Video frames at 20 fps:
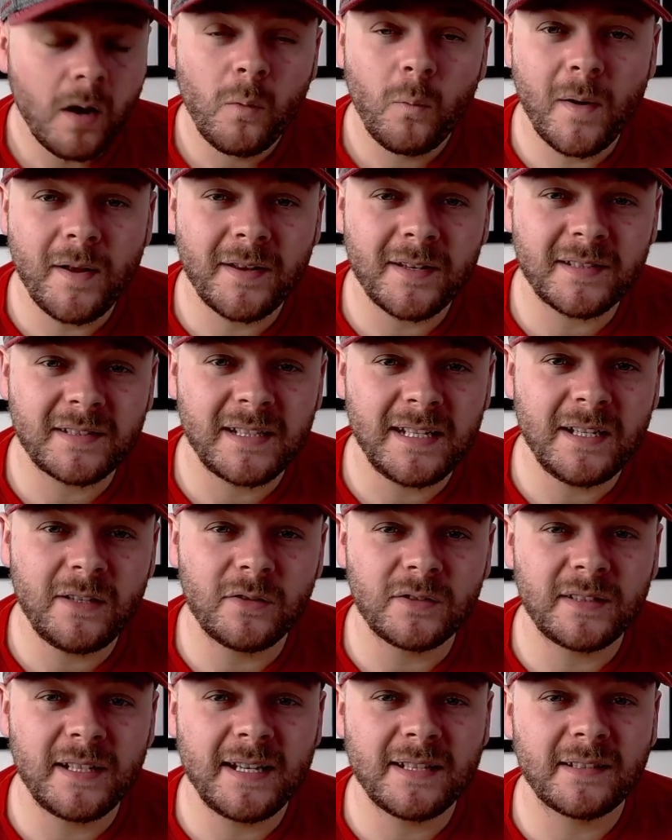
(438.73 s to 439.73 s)
When the
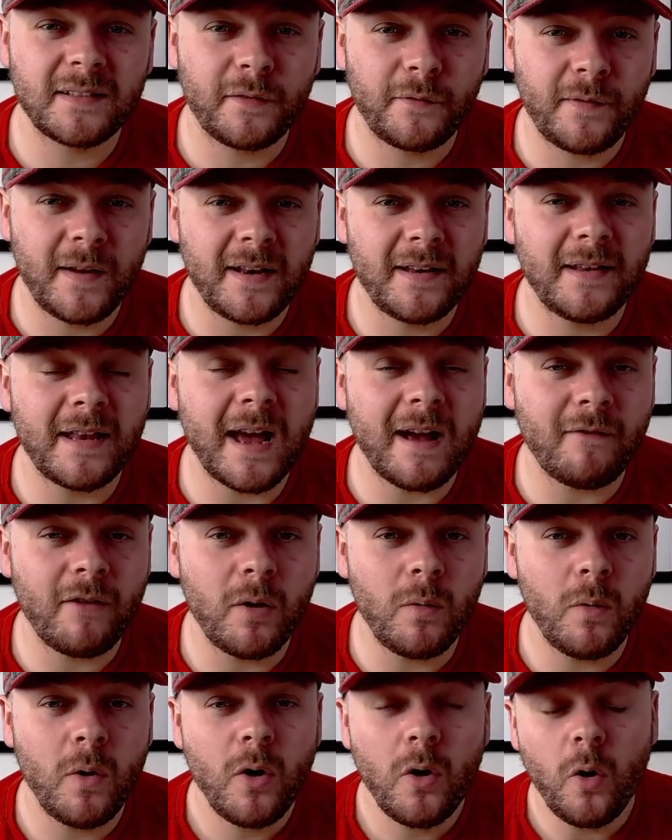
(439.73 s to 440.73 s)
Seagulls need to defend
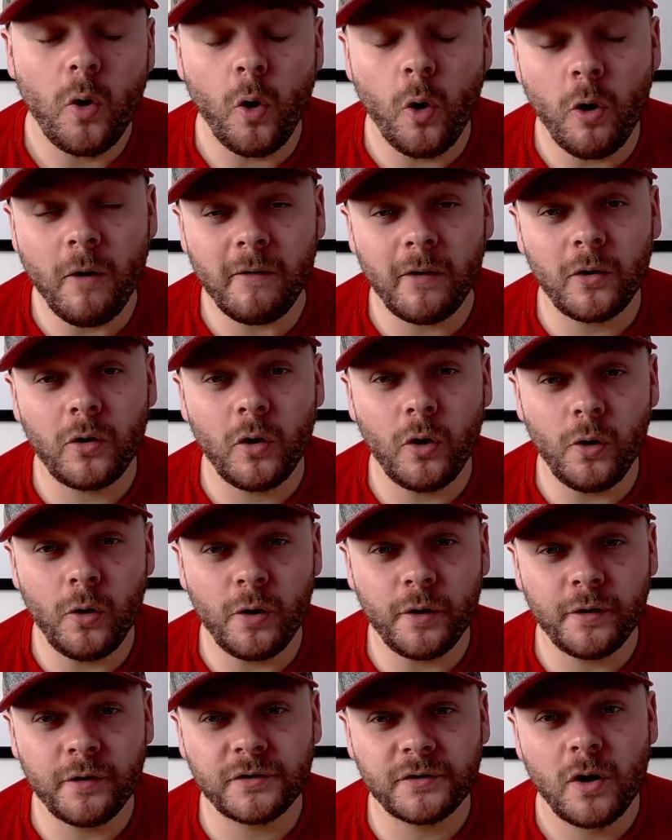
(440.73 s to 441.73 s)
narrow or on
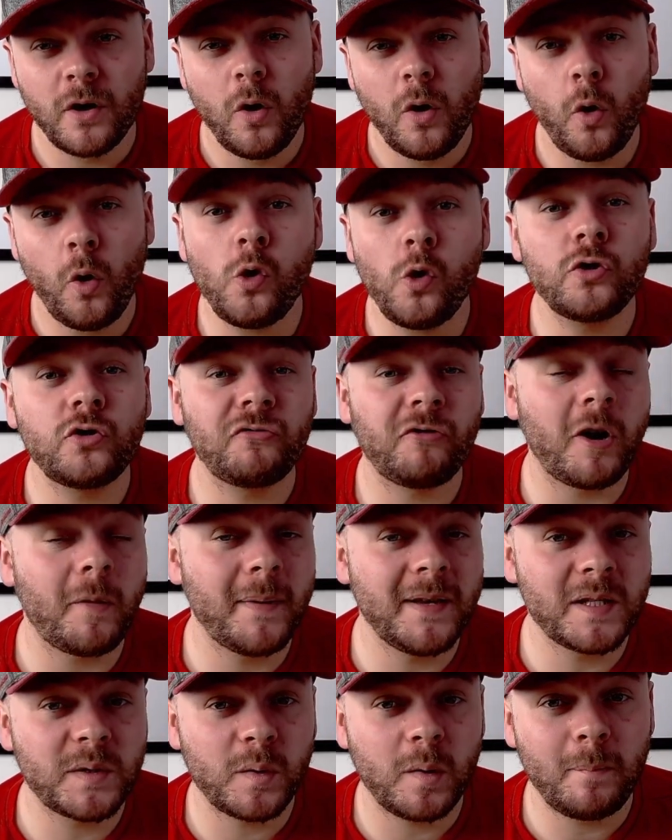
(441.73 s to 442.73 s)
corners or drop
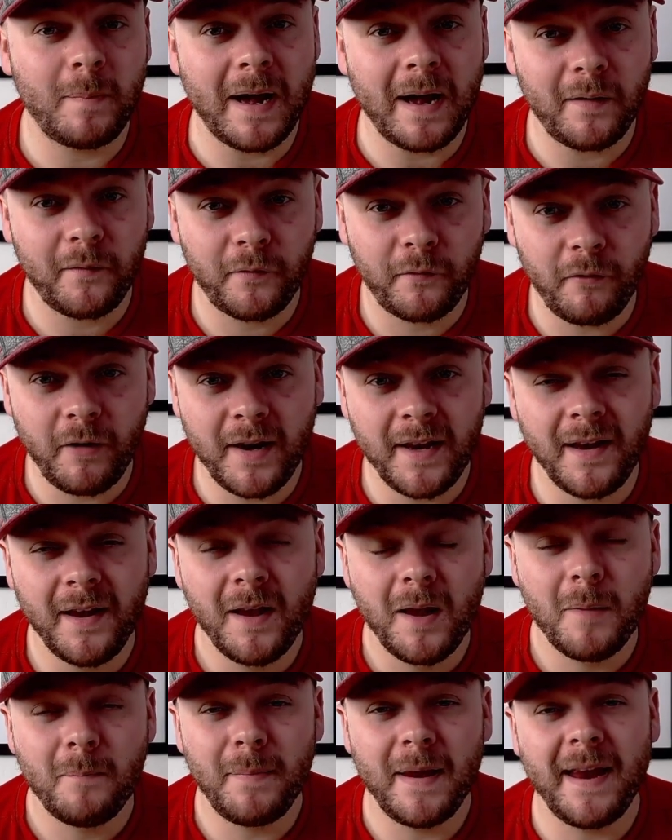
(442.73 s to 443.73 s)
into a back three,
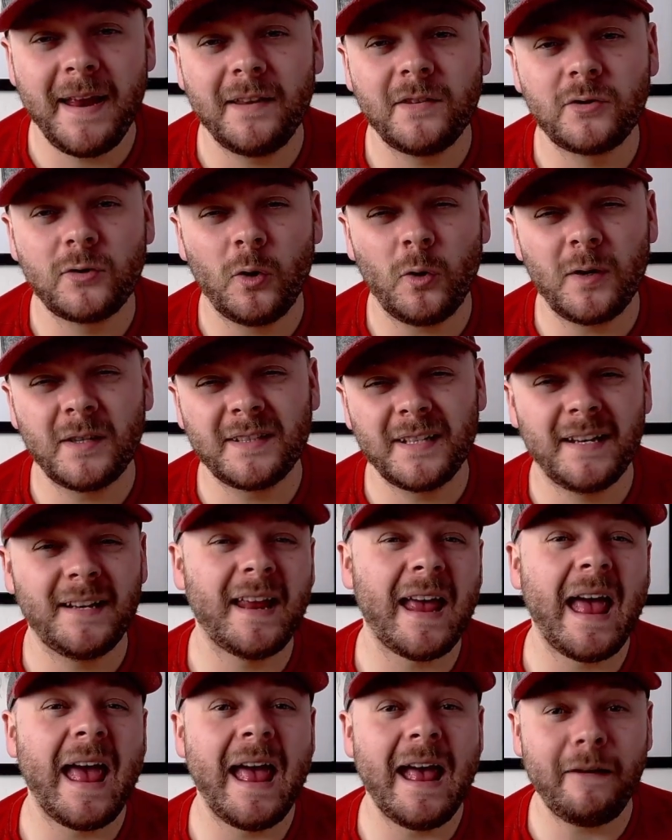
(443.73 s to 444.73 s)
Burn tucks in
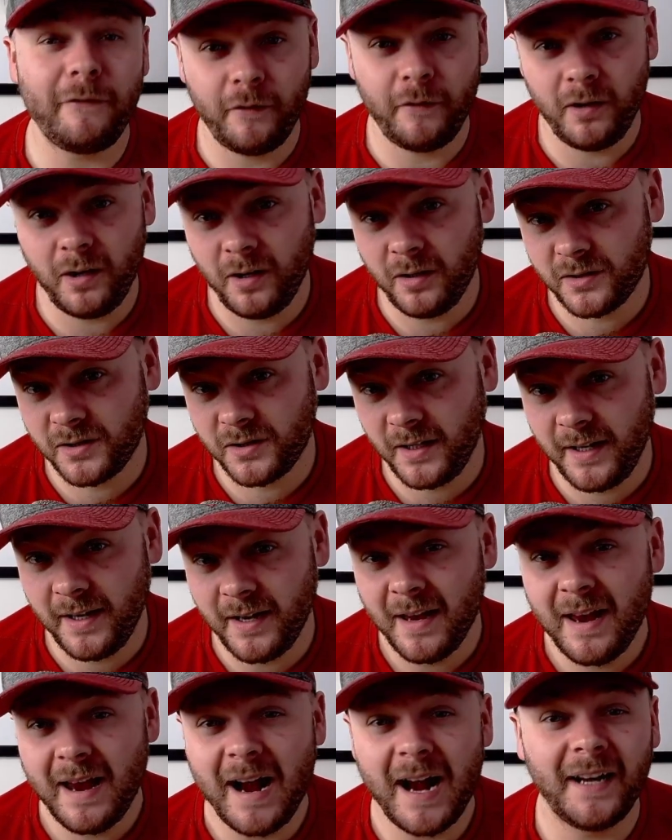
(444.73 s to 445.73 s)
effortlessly,
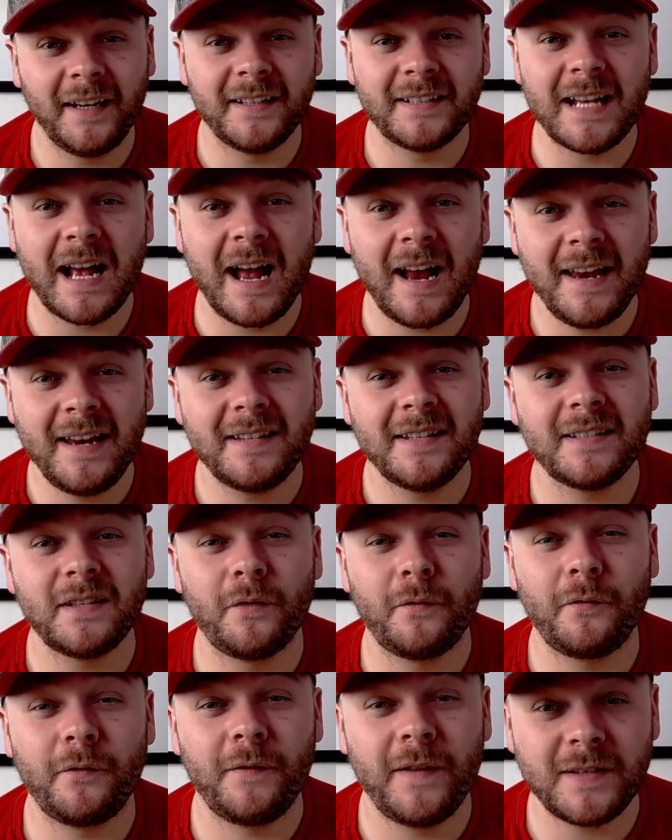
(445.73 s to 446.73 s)
and his height is a
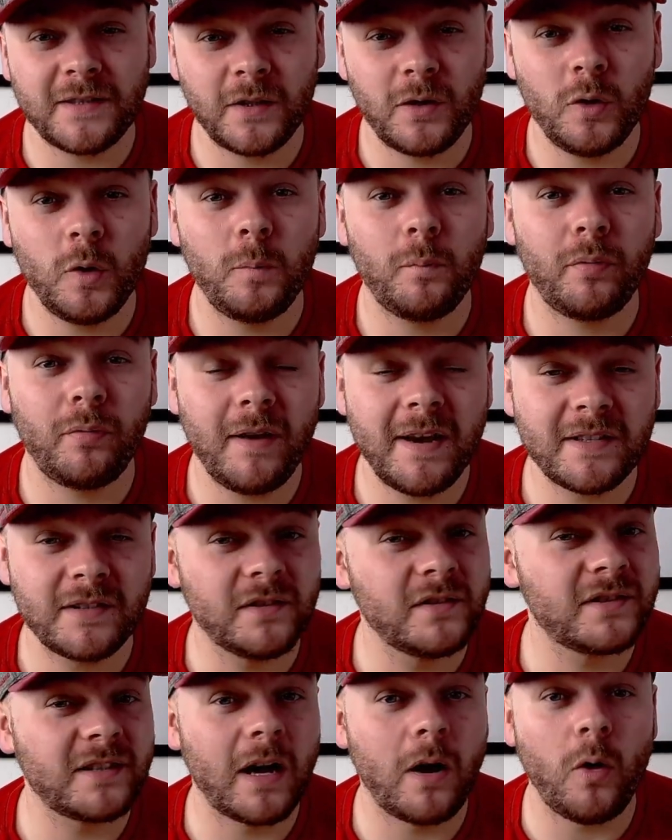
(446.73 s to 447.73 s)
physical
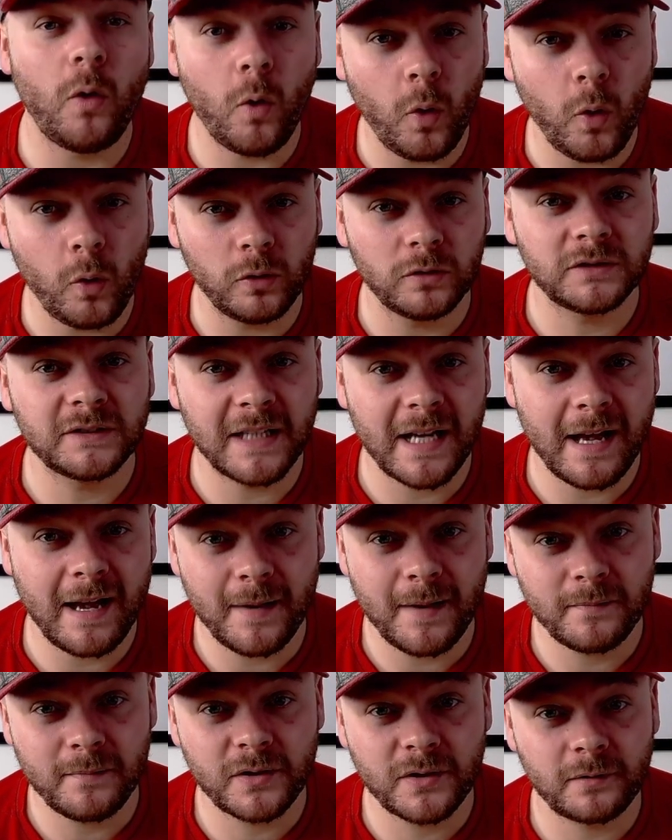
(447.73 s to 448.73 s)
presence at all
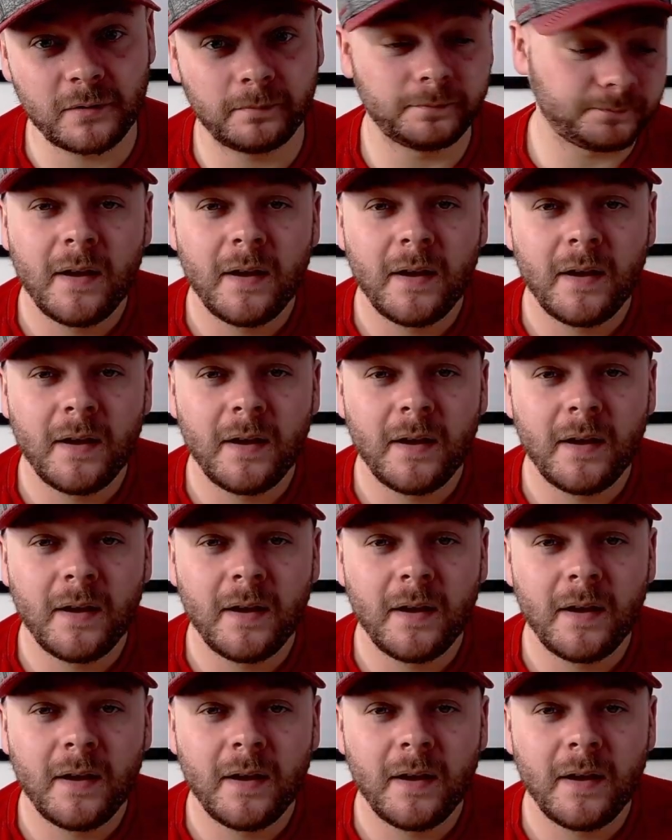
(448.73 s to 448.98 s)
times.